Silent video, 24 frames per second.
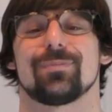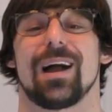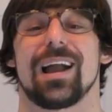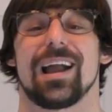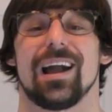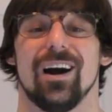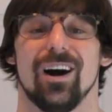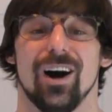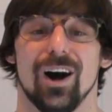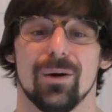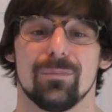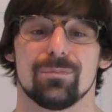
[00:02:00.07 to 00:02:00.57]
my
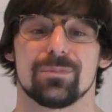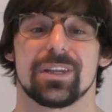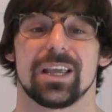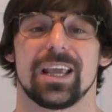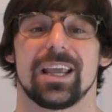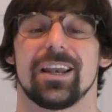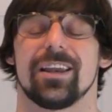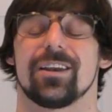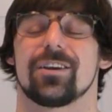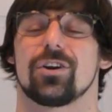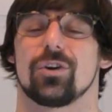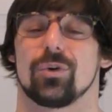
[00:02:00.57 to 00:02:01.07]

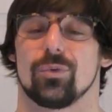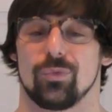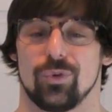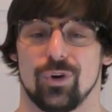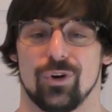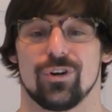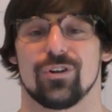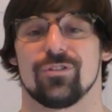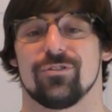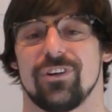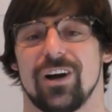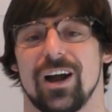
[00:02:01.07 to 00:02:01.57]
updated
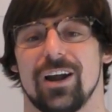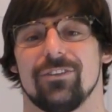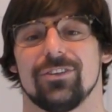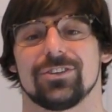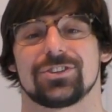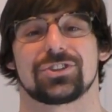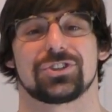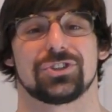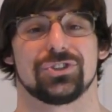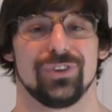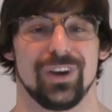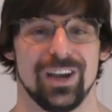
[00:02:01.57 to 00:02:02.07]

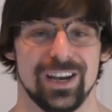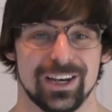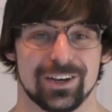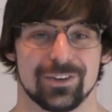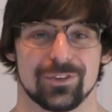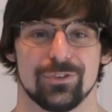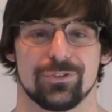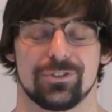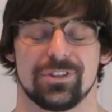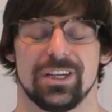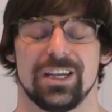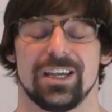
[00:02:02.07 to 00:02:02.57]
coronavirus training
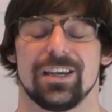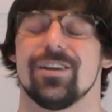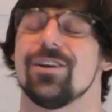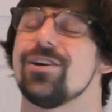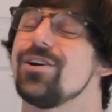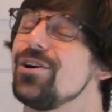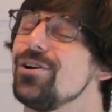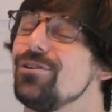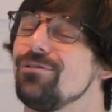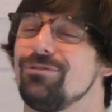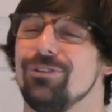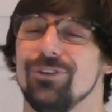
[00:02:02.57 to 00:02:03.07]
routine
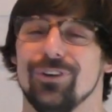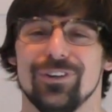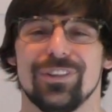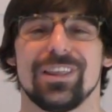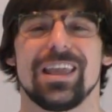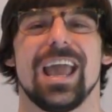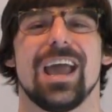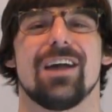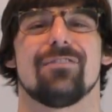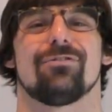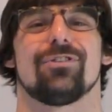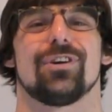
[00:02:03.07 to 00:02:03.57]
for
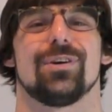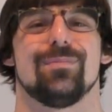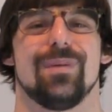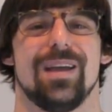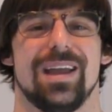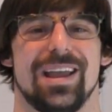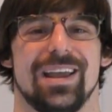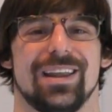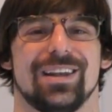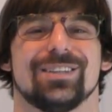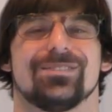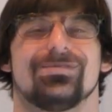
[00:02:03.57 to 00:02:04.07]
the
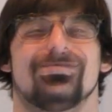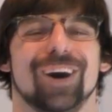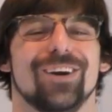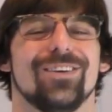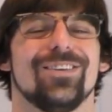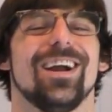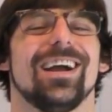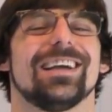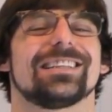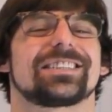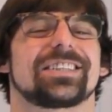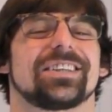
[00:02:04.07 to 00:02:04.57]
everyman.
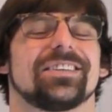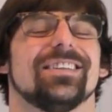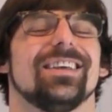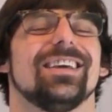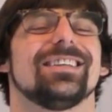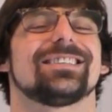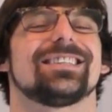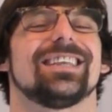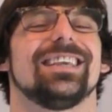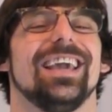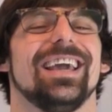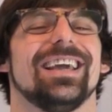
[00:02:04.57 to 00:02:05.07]
Alright, so
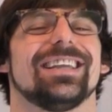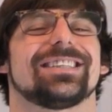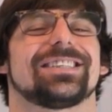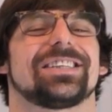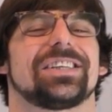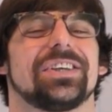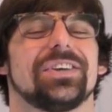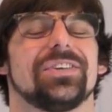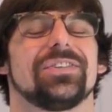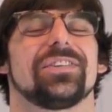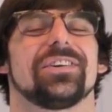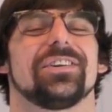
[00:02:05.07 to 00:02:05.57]
let's get
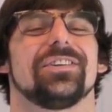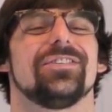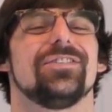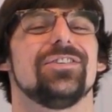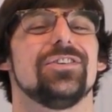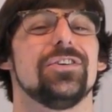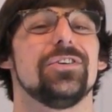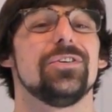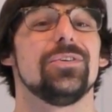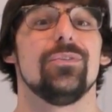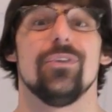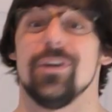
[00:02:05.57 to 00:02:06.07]
to the
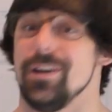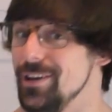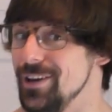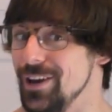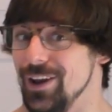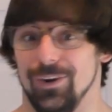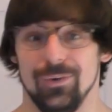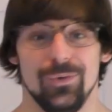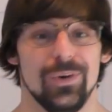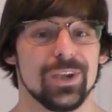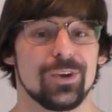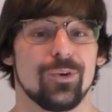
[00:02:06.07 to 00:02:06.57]
new
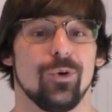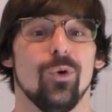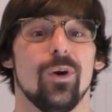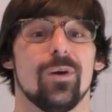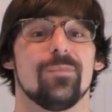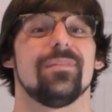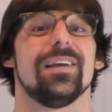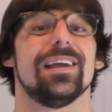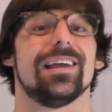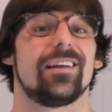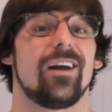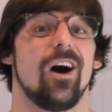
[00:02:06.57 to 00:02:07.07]
no
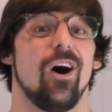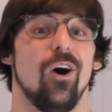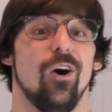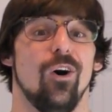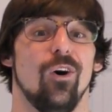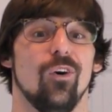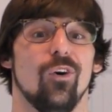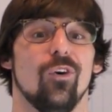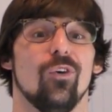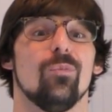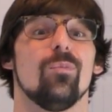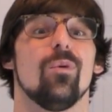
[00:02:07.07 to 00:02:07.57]
equipment
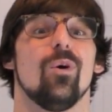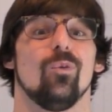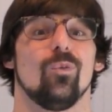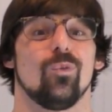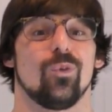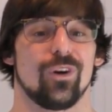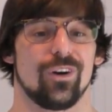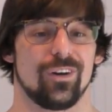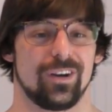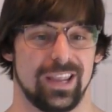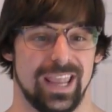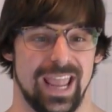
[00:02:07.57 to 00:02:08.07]
home
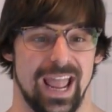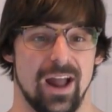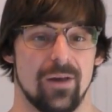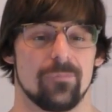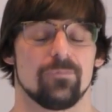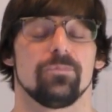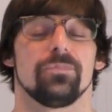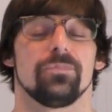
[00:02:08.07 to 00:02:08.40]
workout.